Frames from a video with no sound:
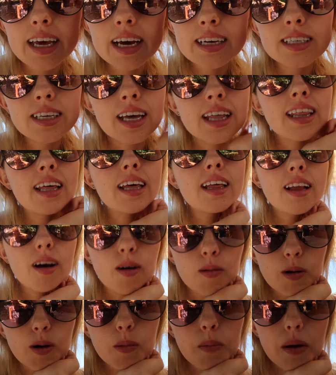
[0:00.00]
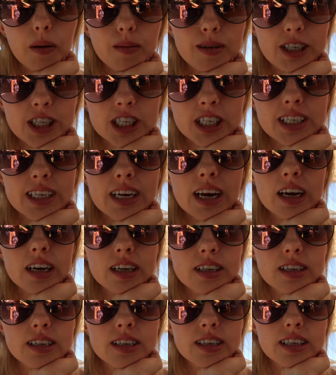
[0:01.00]
yes, I think that we'll probably just
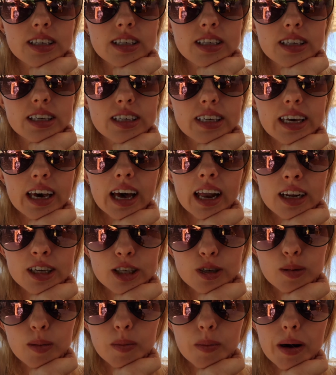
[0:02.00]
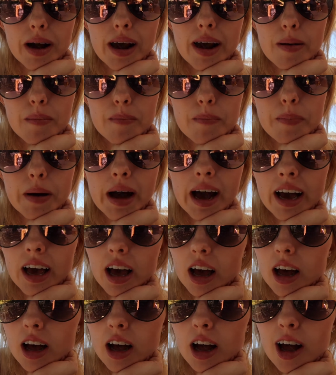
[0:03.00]
get lunch when we're back
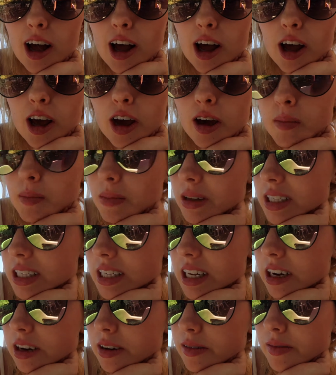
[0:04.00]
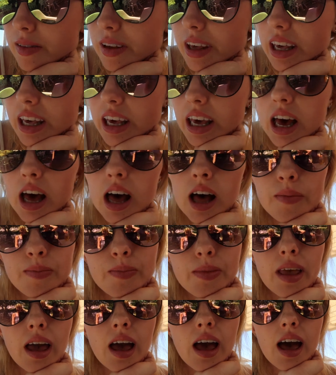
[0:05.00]
home instead of here.
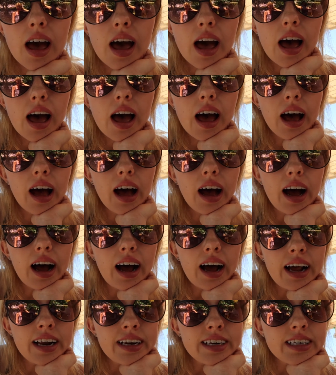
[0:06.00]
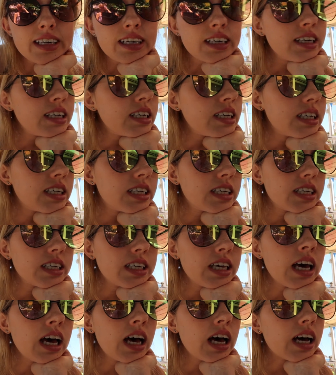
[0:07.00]
And
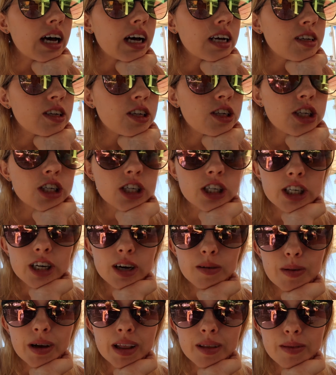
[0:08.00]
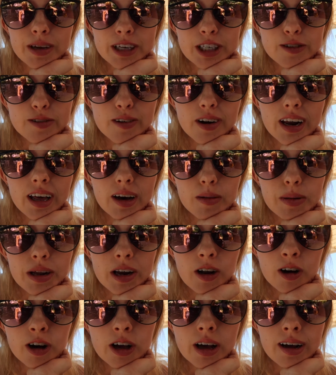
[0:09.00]
yeah, just chill by the beach for a little bit
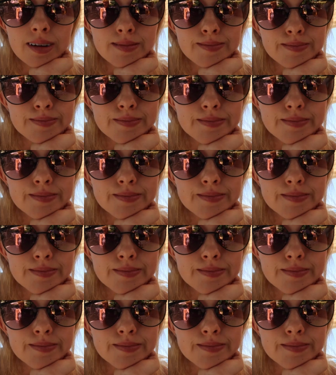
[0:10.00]
longer.